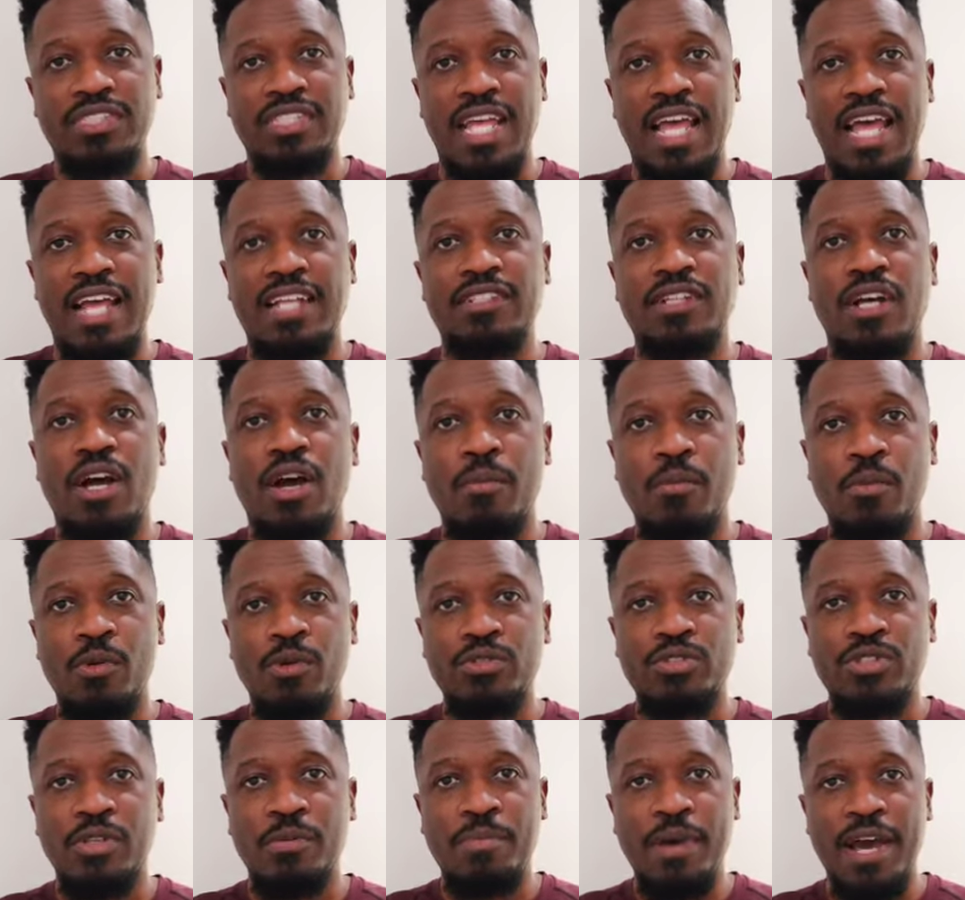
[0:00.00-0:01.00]
that are
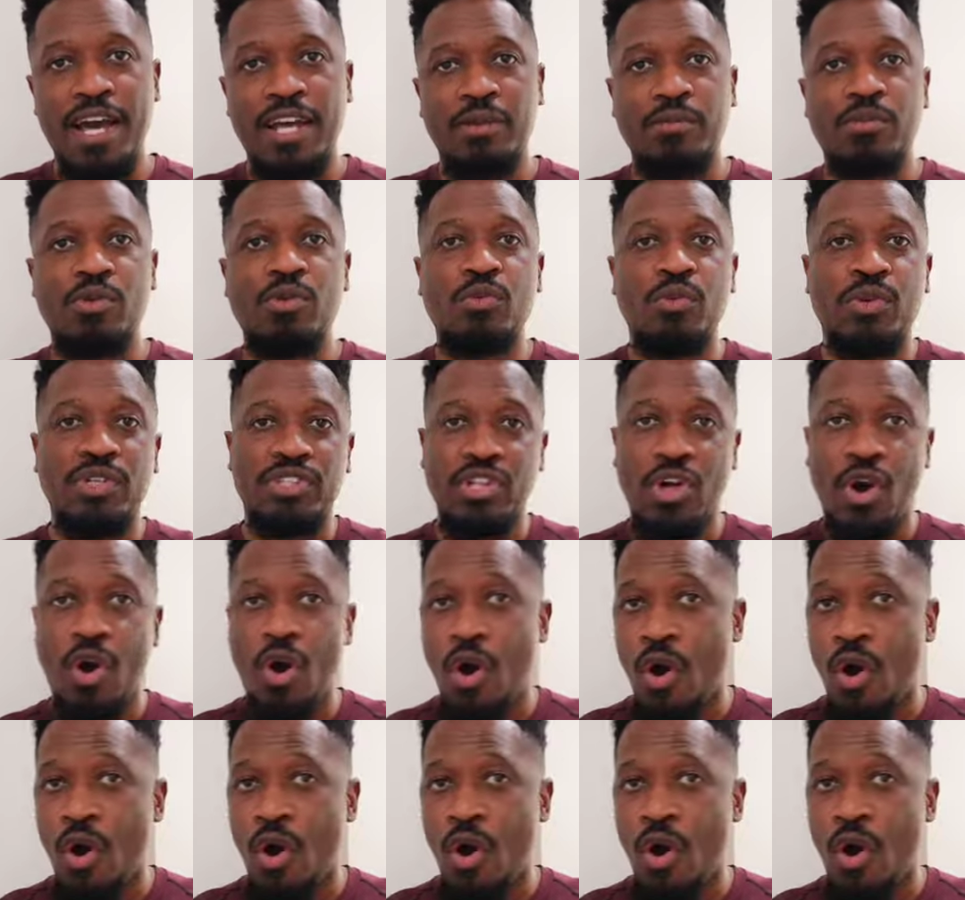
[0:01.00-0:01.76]
most compatible with